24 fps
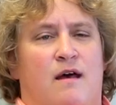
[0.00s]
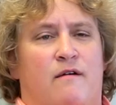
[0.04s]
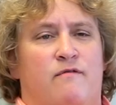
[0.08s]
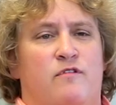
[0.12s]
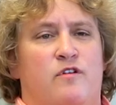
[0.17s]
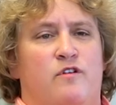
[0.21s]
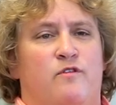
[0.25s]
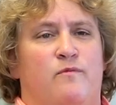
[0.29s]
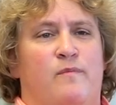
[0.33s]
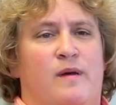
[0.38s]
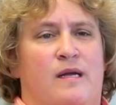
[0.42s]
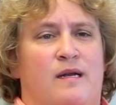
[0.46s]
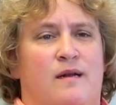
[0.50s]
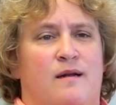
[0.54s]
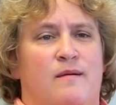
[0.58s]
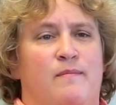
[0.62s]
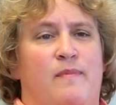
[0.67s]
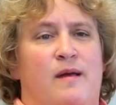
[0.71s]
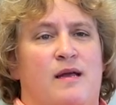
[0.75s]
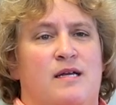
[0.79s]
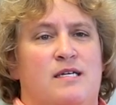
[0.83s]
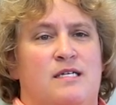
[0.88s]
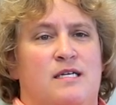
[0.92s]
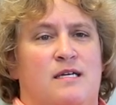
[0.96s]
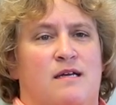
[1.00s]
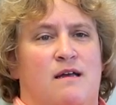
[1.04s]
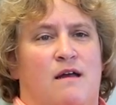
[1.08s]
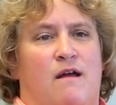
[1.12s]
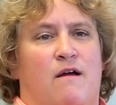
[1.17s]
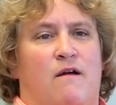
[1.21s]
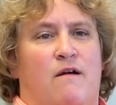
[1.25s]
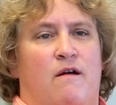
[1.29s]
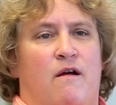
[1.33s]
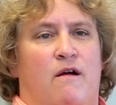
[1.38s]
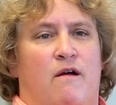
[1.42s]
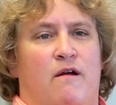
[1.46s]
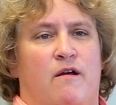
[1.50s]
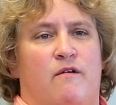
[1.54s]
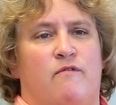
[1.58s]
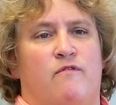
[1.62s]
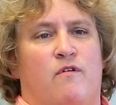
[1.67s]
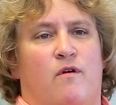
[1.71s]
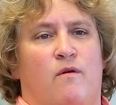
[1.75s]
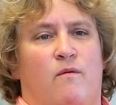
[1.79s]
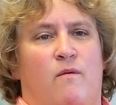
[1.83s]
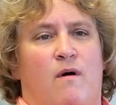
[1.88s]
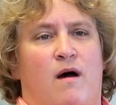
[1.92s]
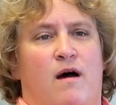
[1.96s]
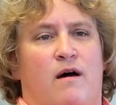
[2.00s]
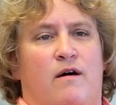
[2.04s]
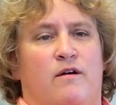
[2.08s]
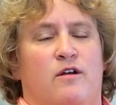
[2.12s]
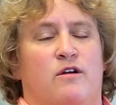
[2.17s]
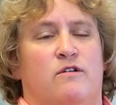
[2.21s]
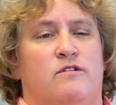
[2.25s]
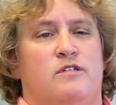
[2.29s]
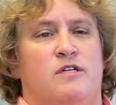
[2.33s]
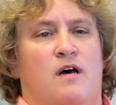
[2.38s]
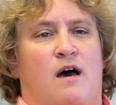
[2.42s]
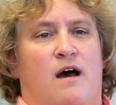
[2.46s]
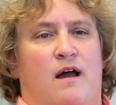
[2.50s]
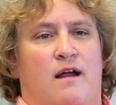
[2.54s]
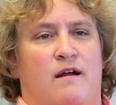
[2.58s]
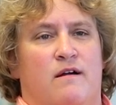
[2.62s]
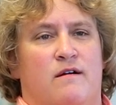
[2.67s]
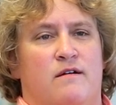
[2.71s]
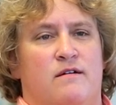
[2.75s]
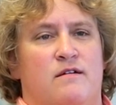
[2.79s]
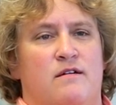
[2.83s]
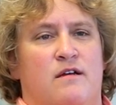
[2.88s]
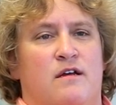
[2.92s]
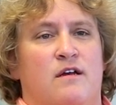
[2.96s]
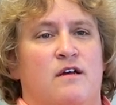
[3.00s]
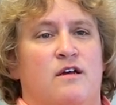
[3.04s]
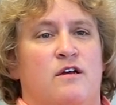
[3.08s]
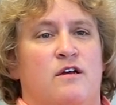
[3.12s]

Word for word: After you've been in a patient care area for a while, you're tired,